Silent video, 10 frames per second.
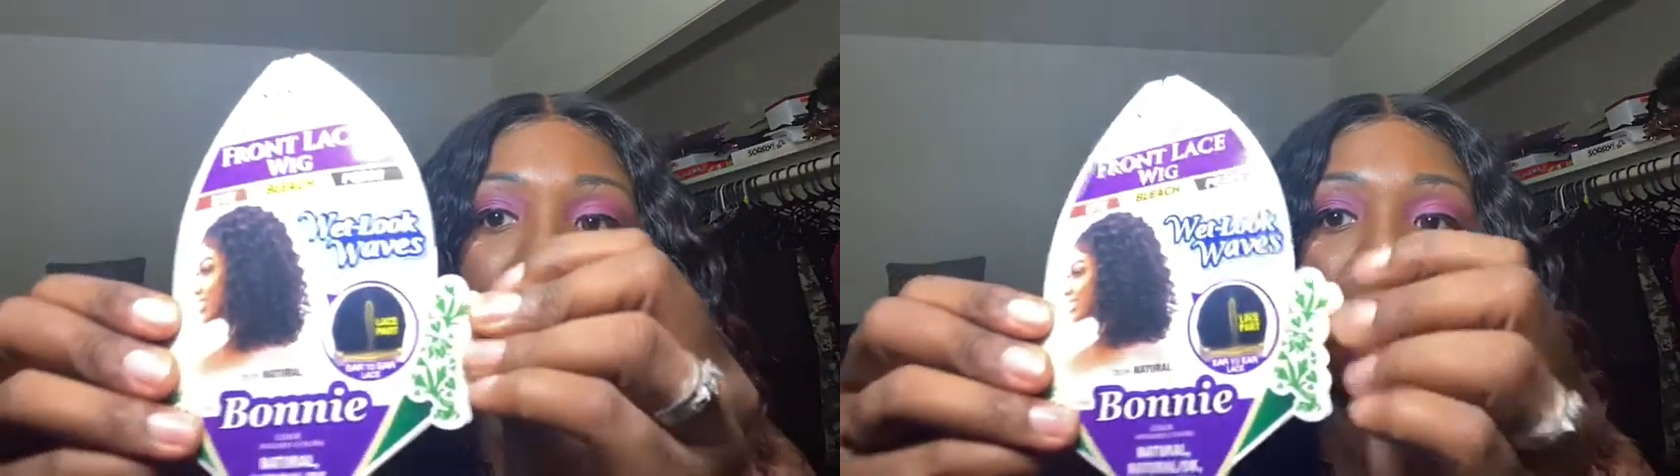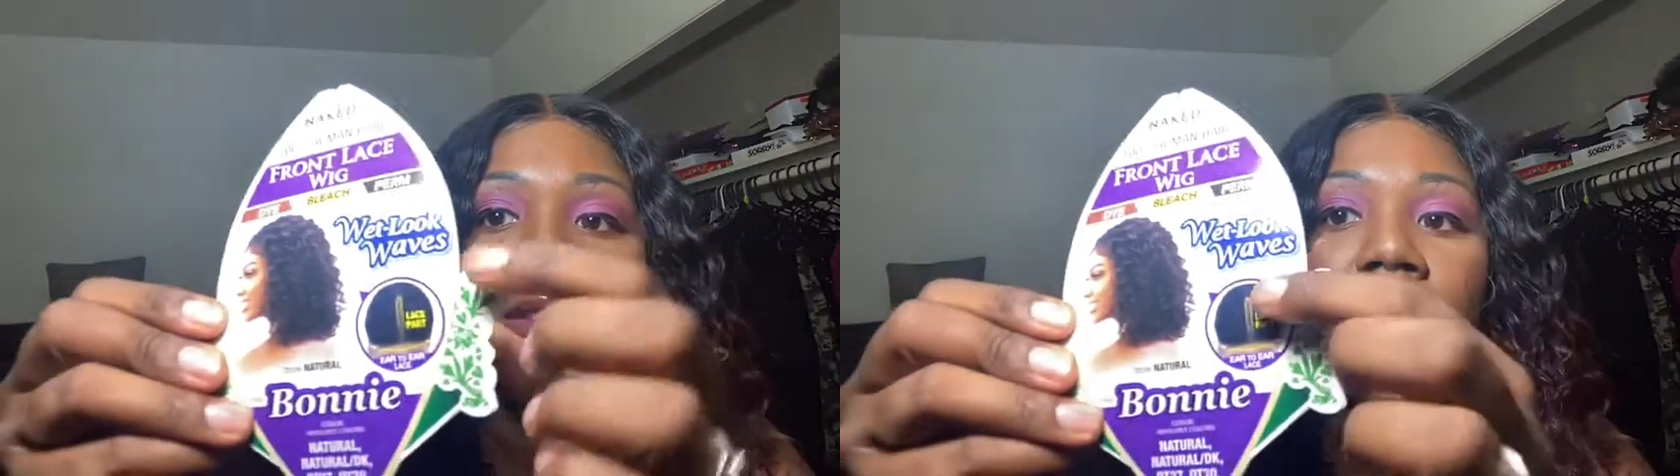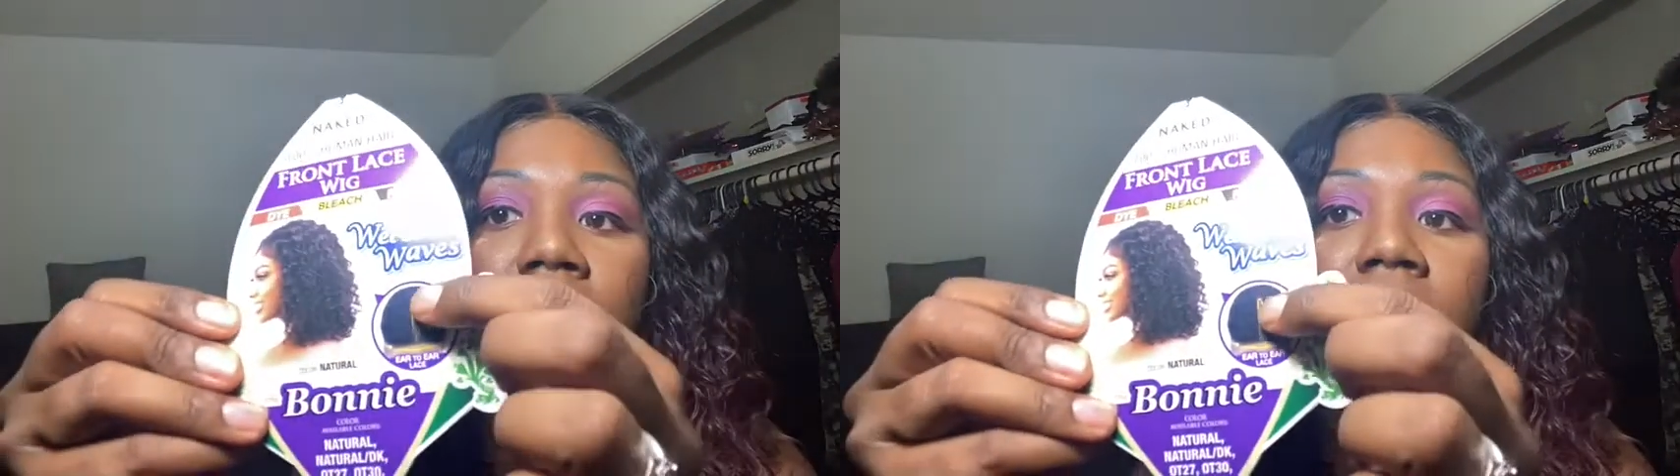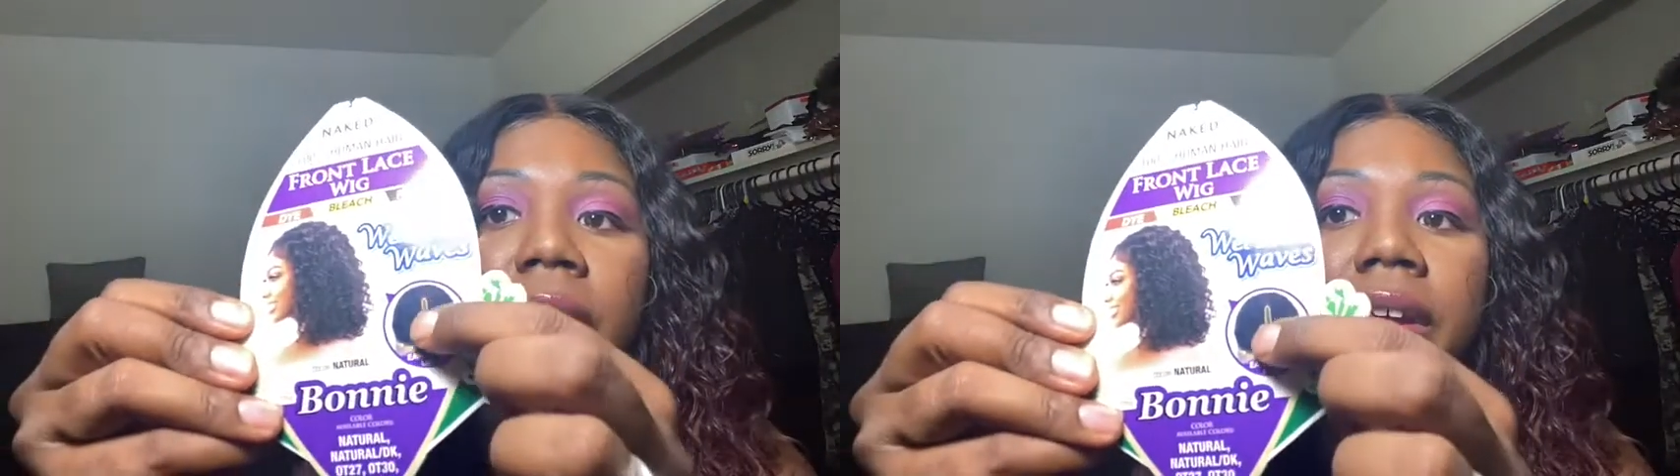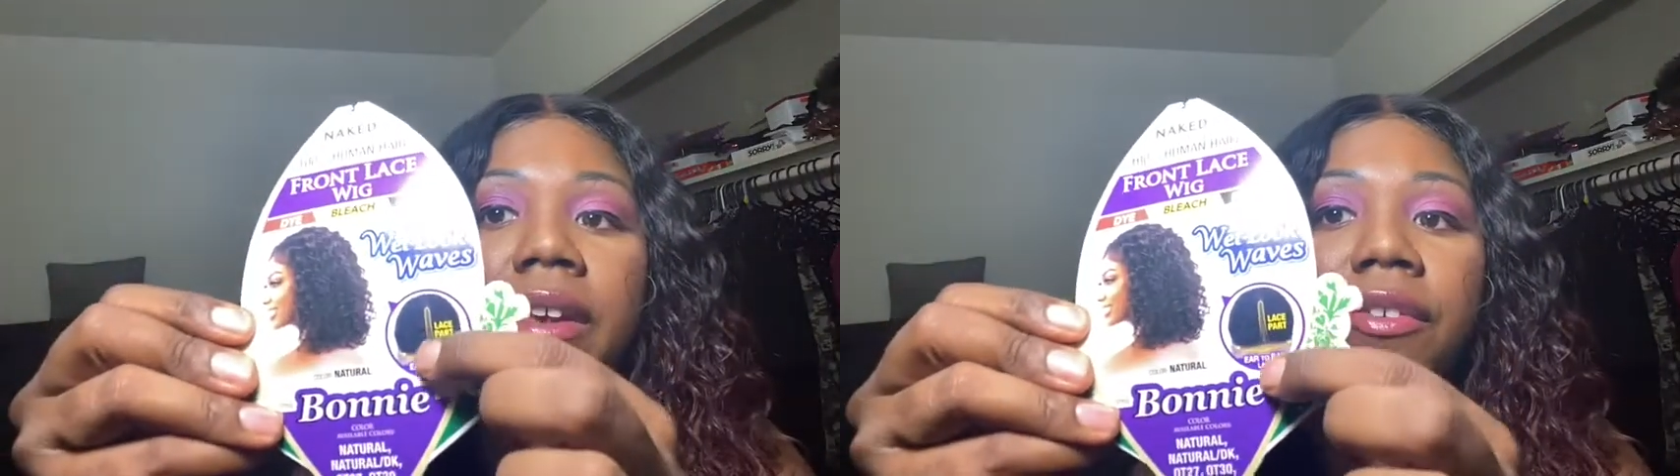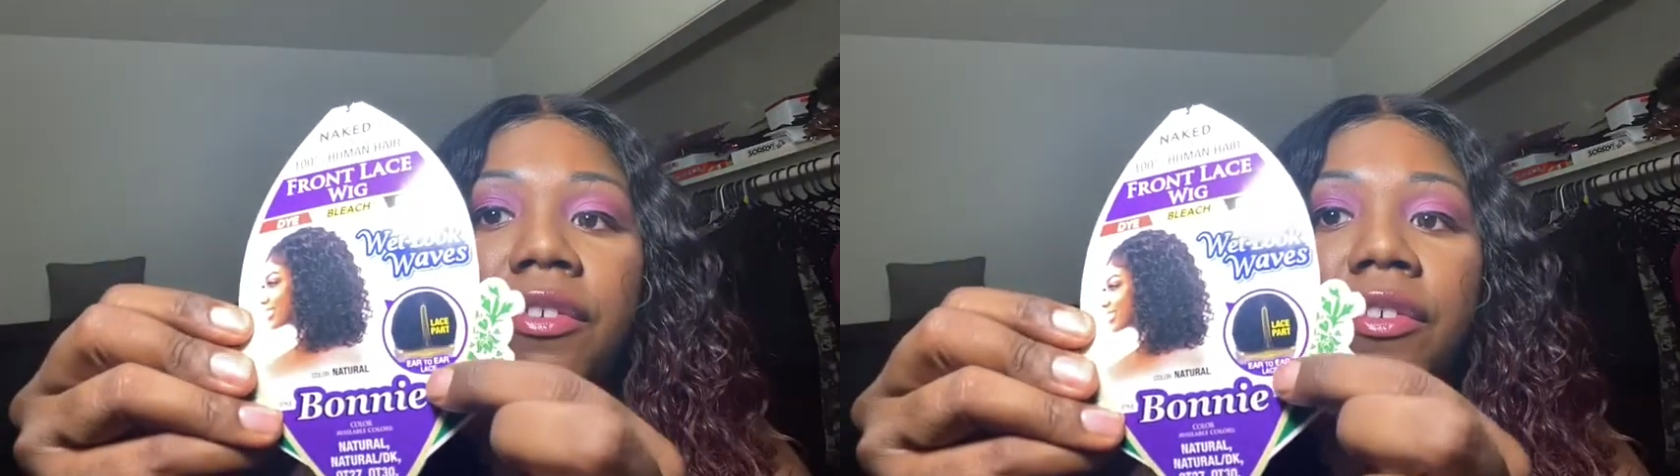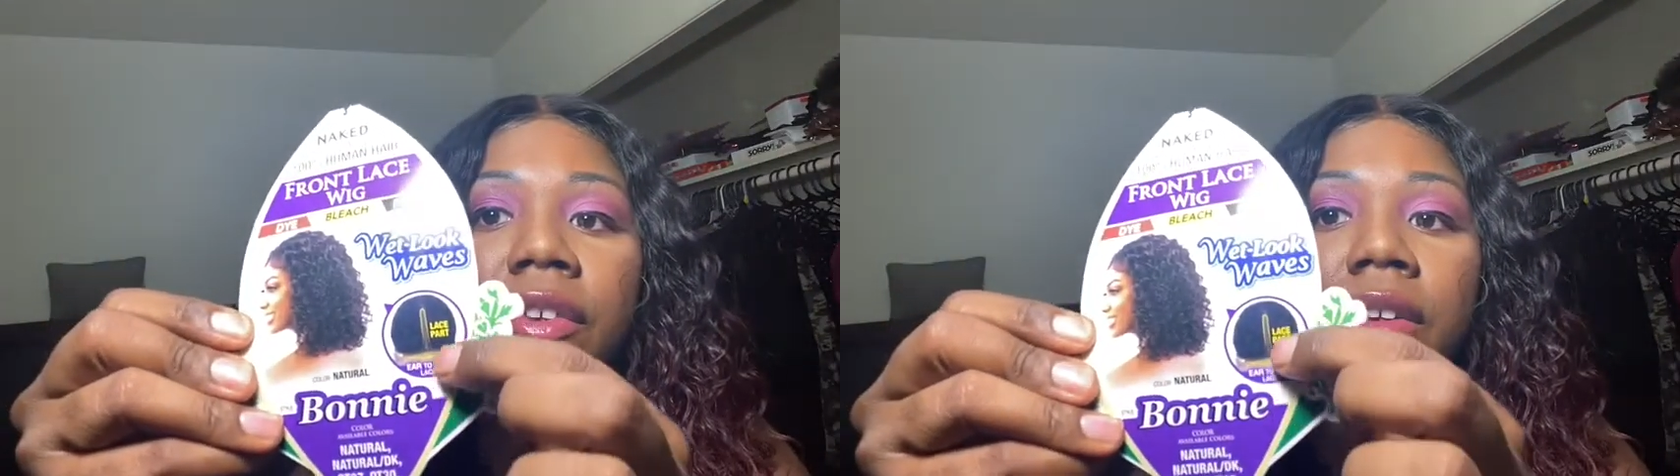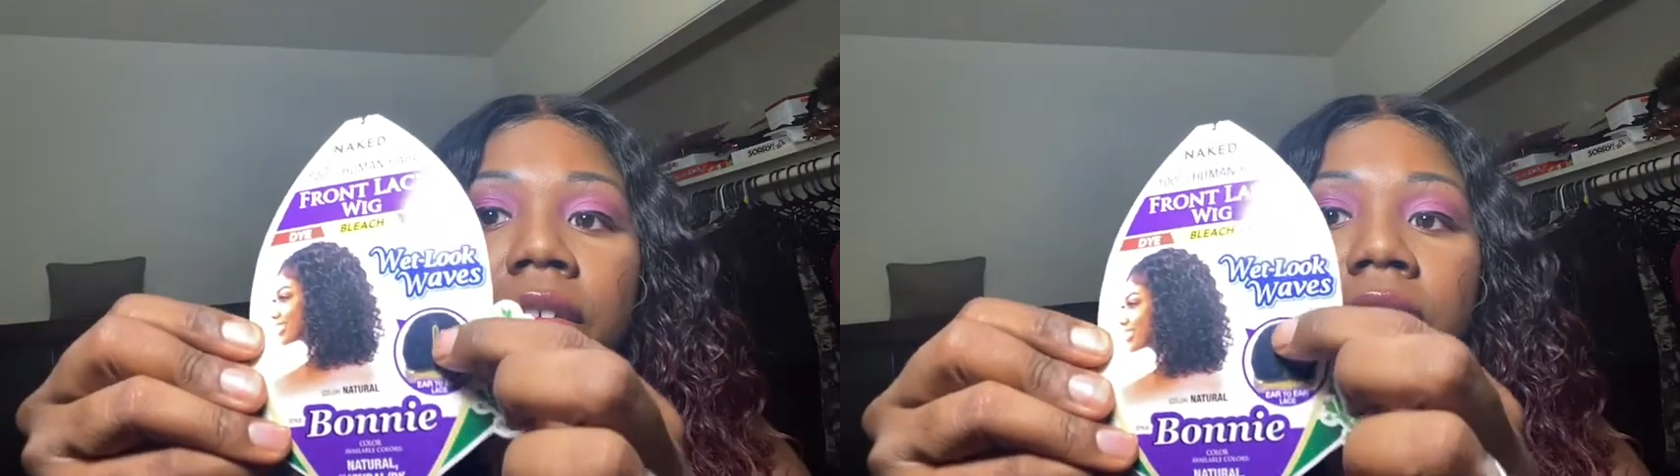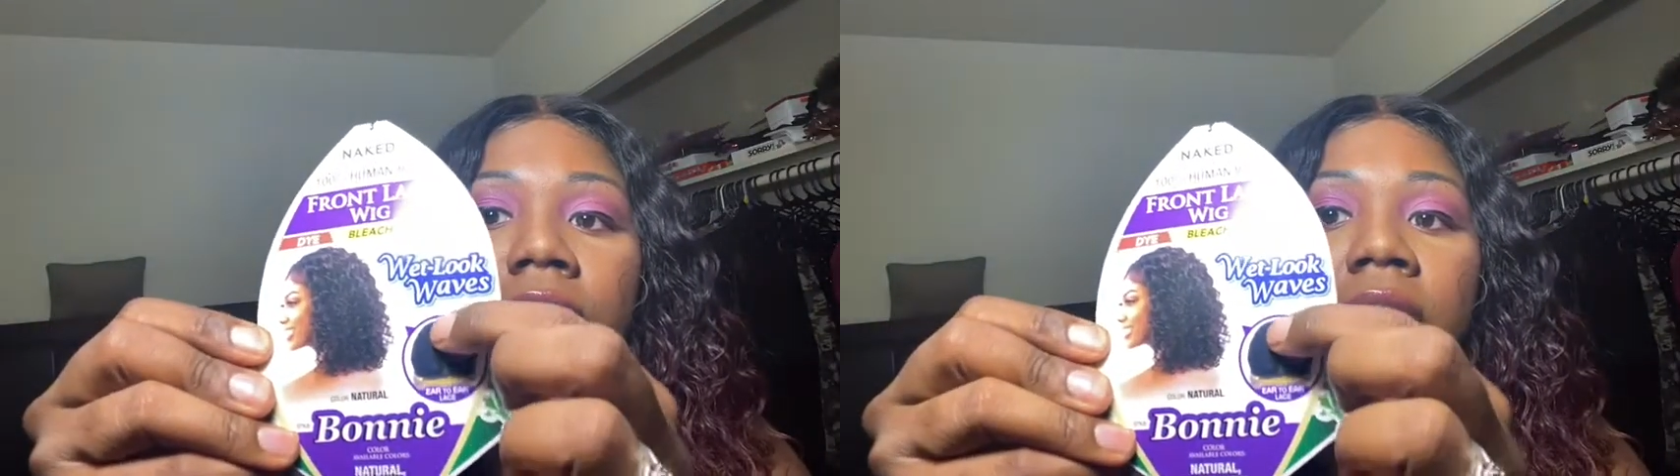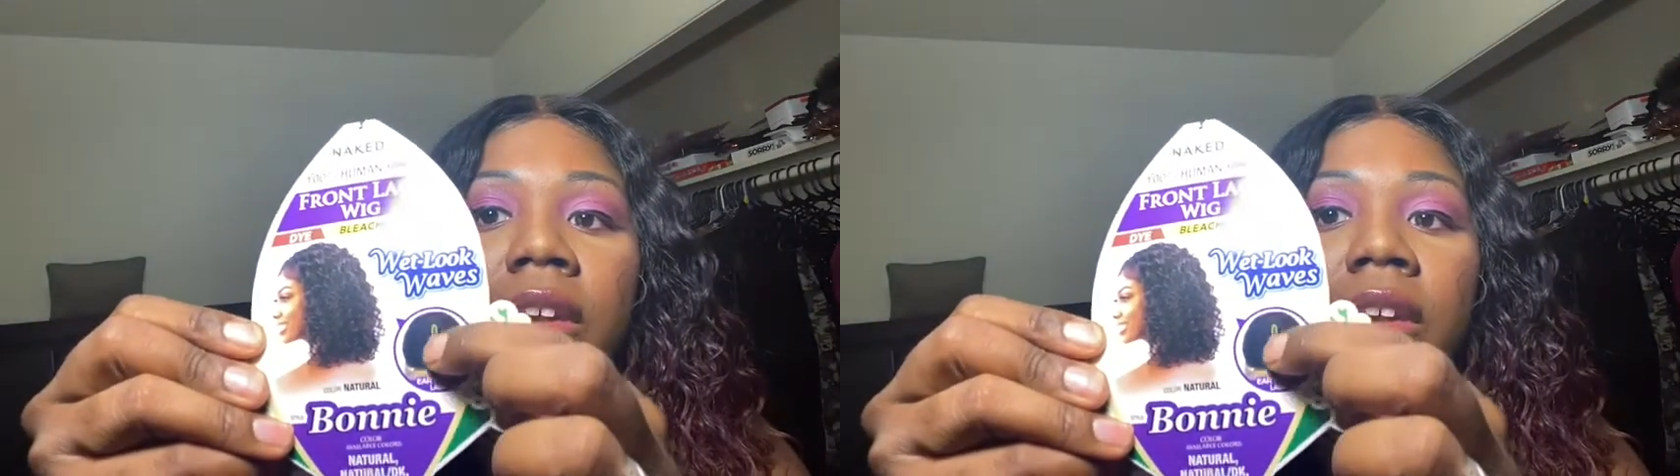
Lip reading: so it's just